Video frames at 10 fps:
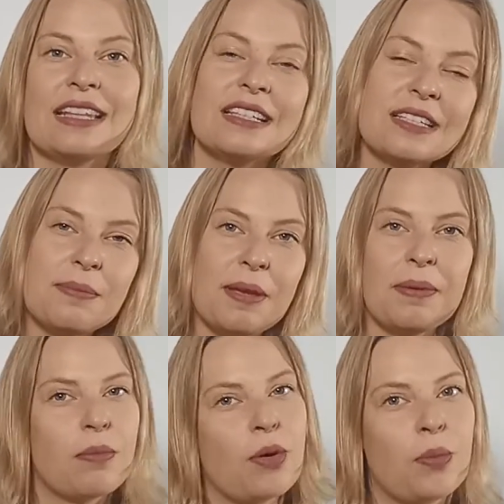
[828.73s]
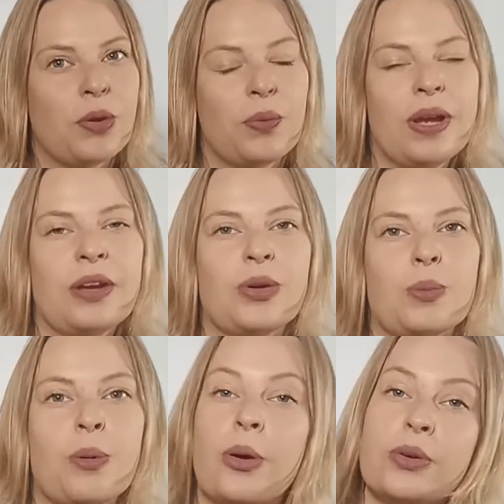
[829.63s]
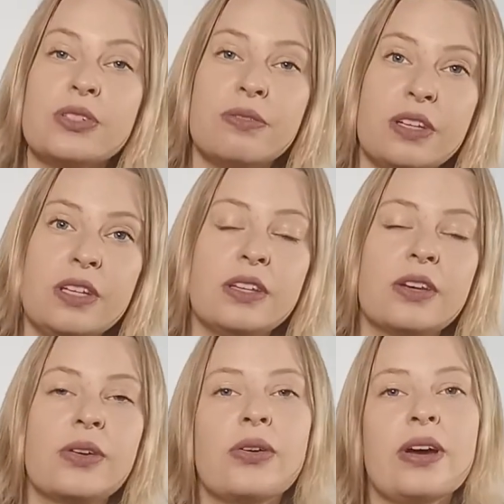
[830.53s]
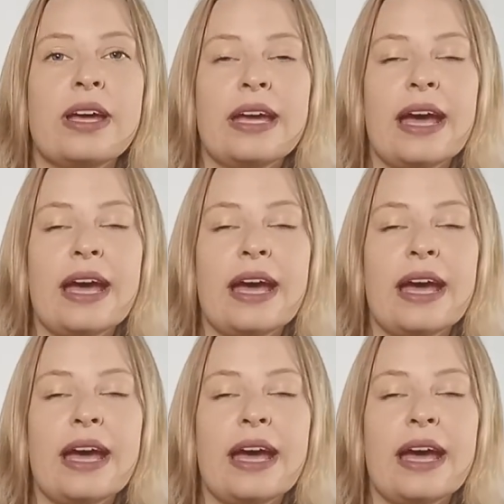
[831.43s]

This is maybe a moment where you could pause the video